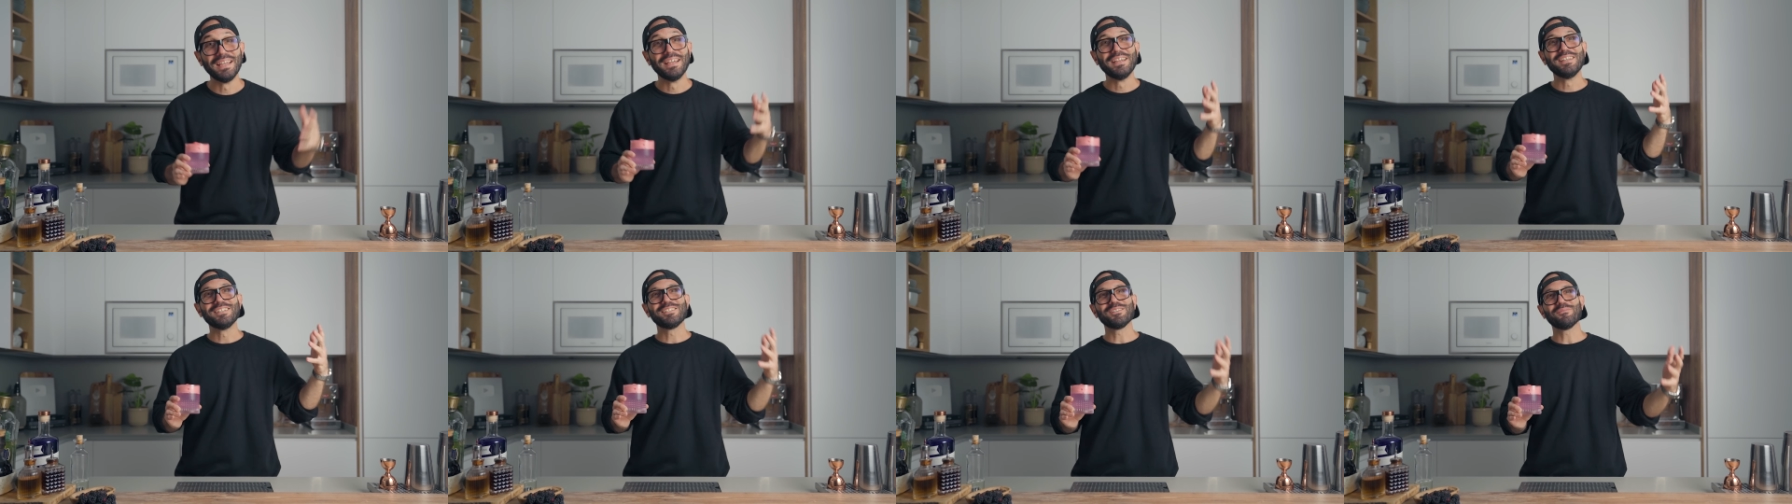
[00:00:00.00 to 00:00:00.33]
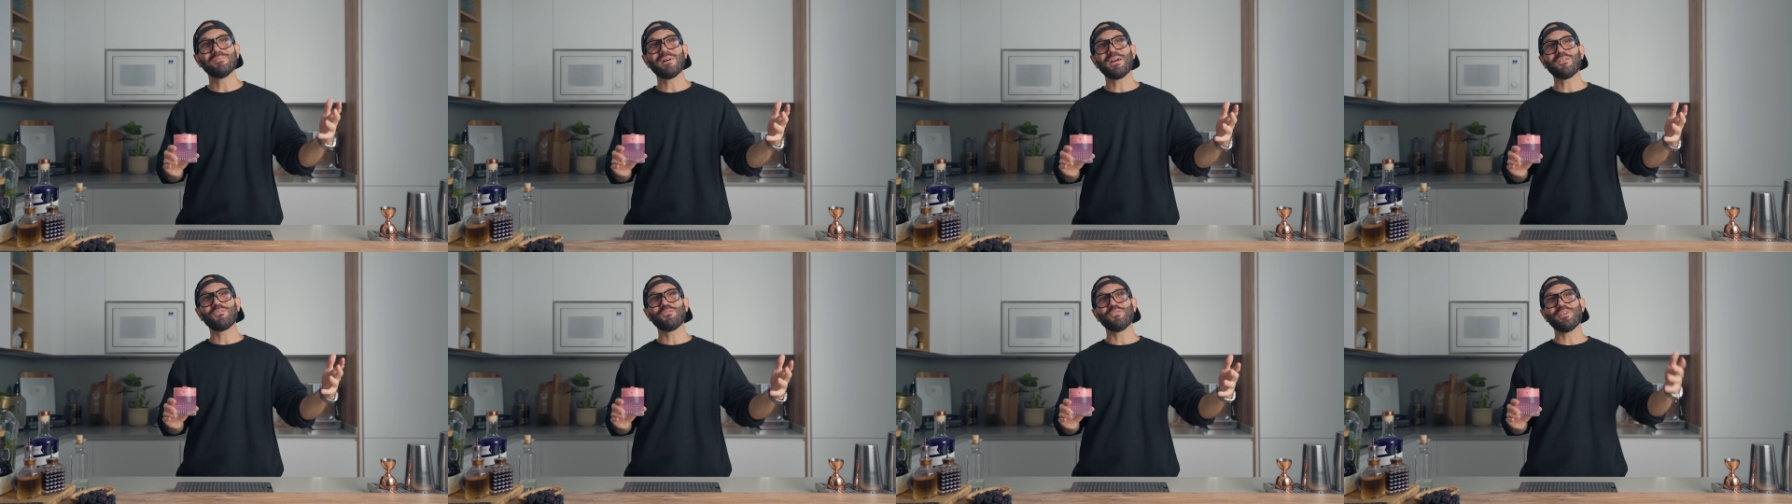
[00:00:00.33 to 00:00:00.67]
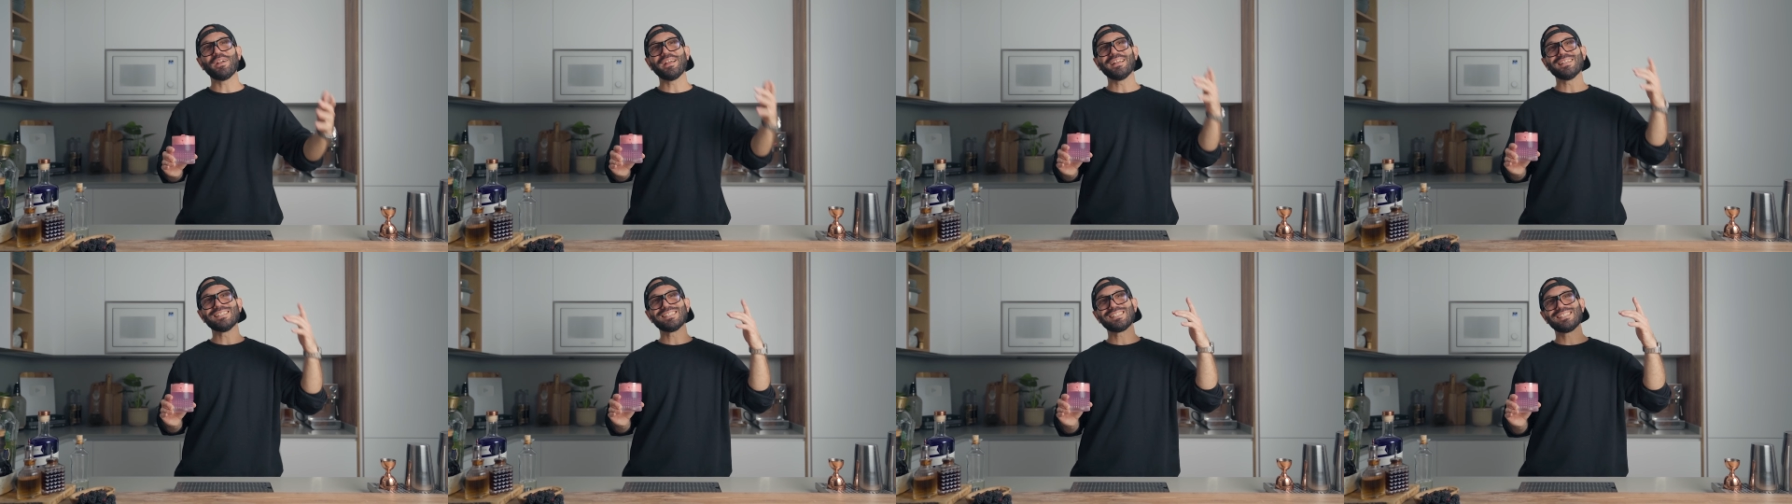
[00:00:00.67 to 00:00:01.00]
So my
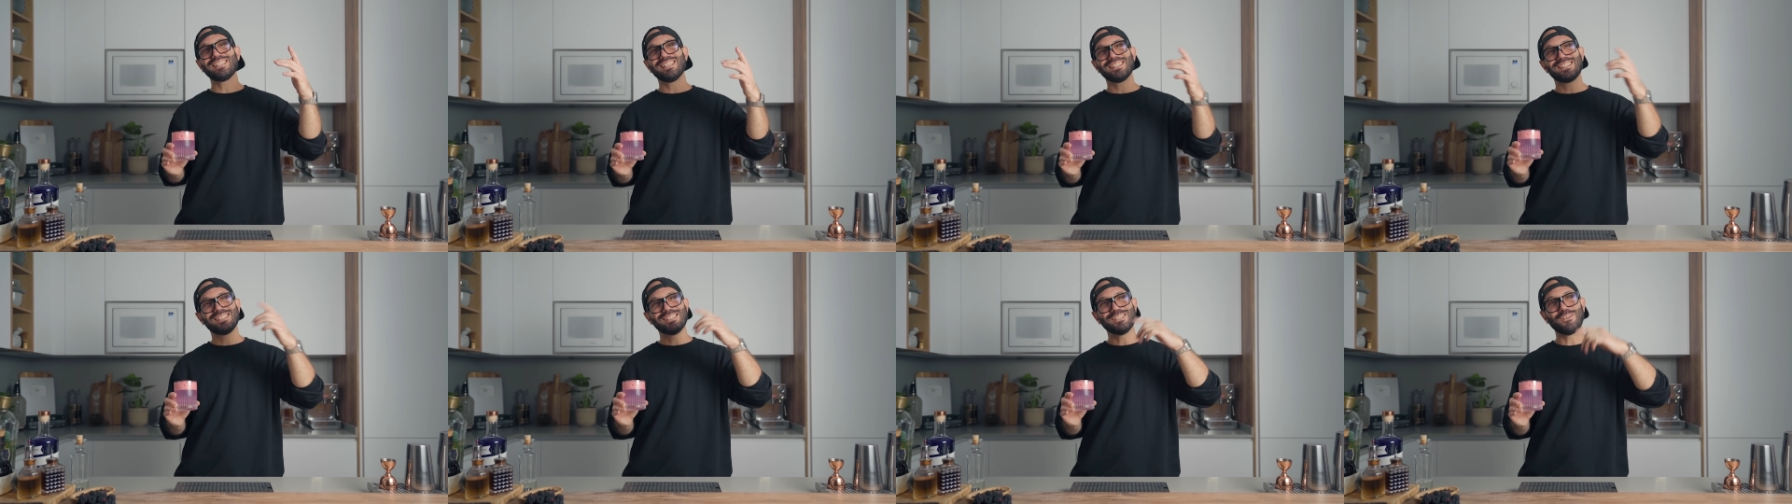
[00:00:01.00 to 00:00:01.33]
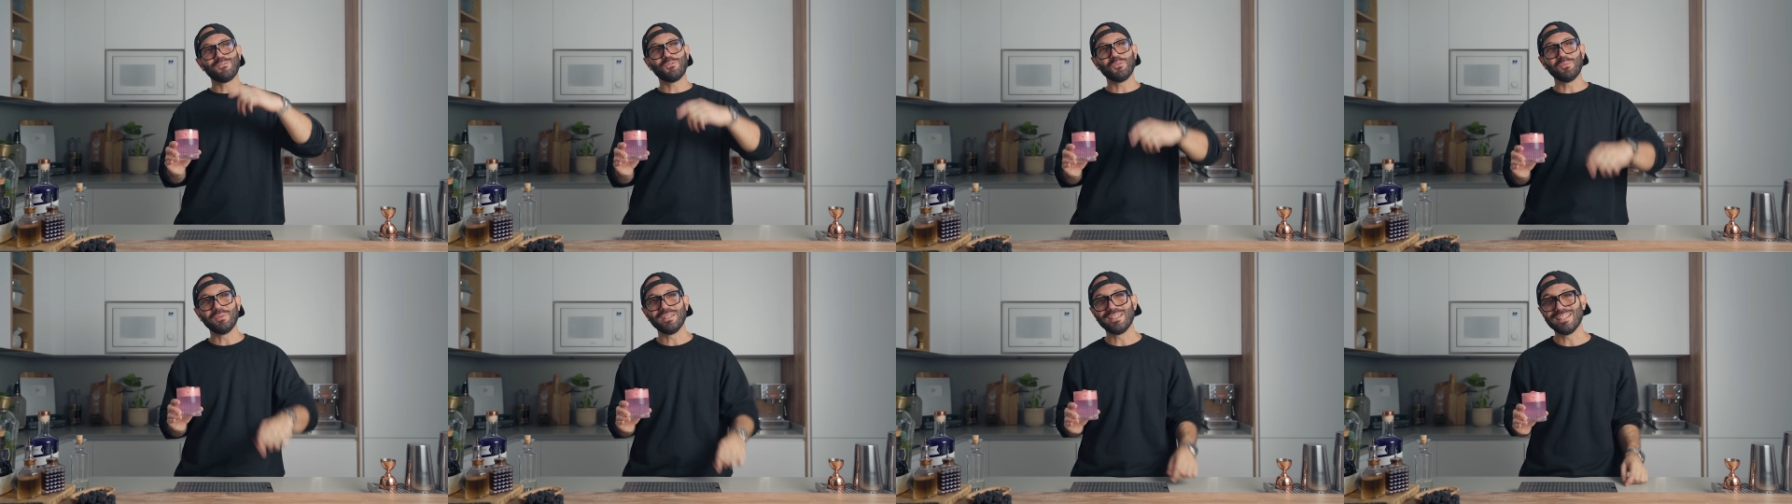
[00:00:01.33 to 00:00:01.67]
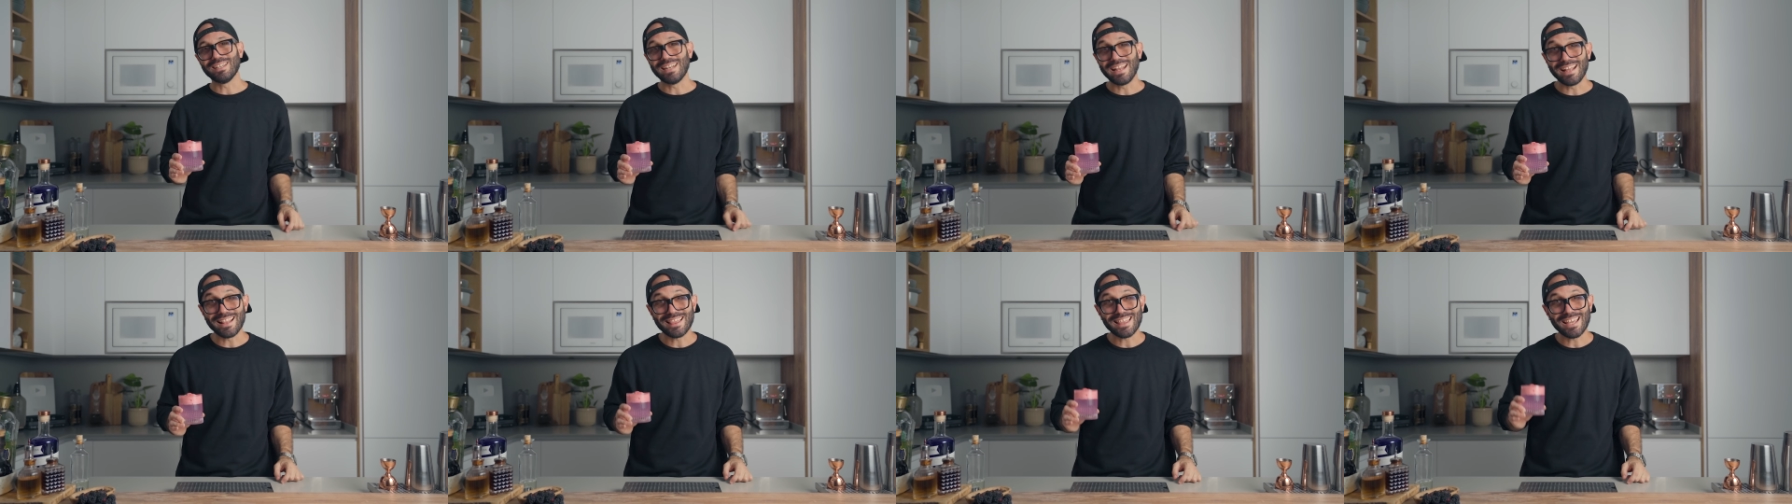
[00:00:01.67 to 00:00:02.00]
friends, this is it for me
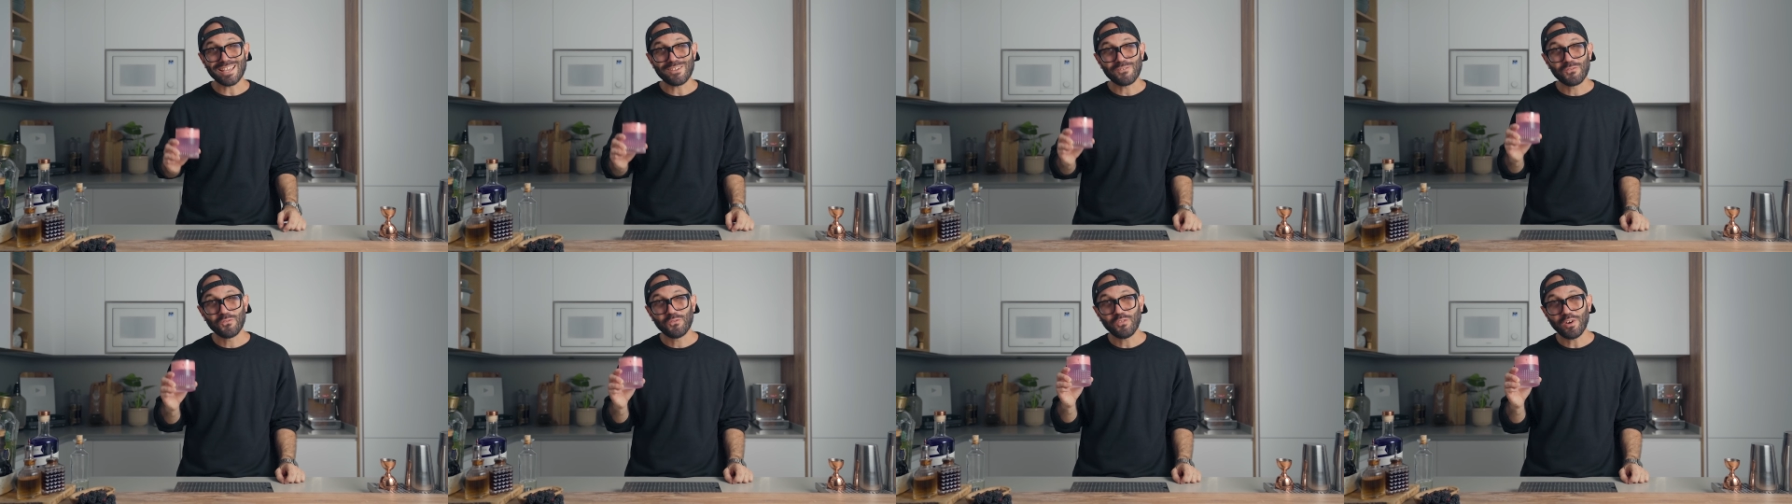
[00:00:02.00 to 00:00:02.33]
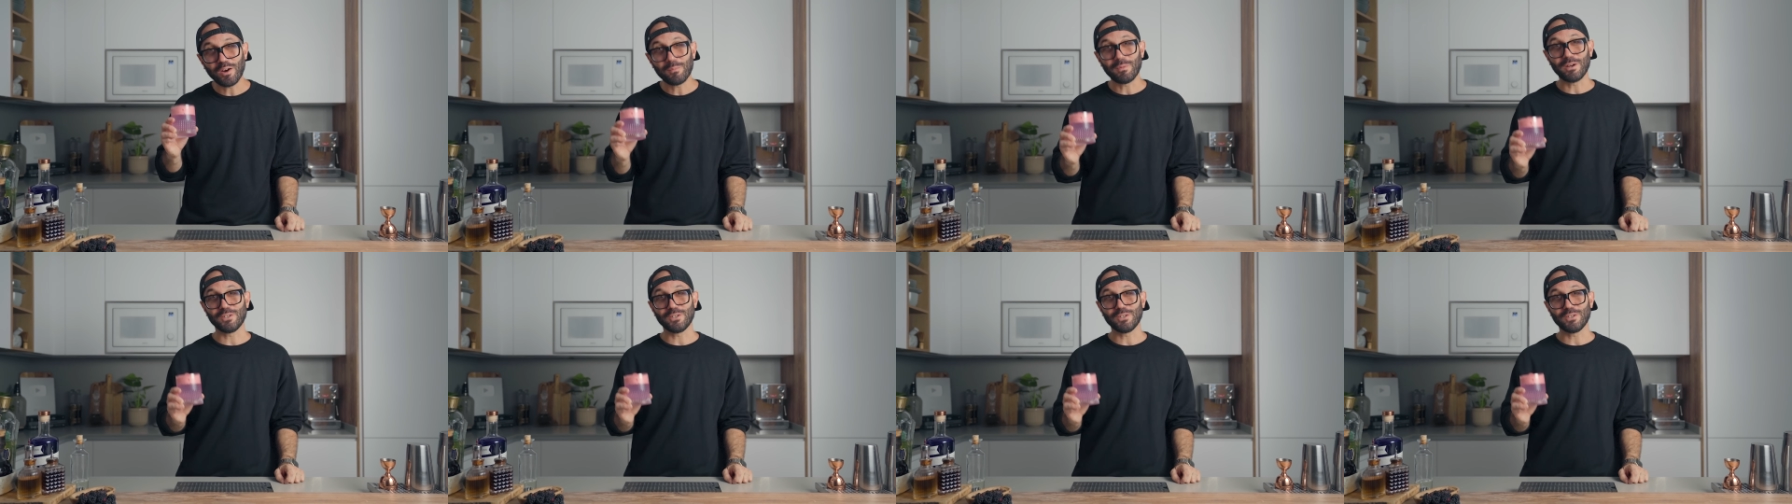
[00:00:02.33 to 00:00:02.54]
today. Thank you very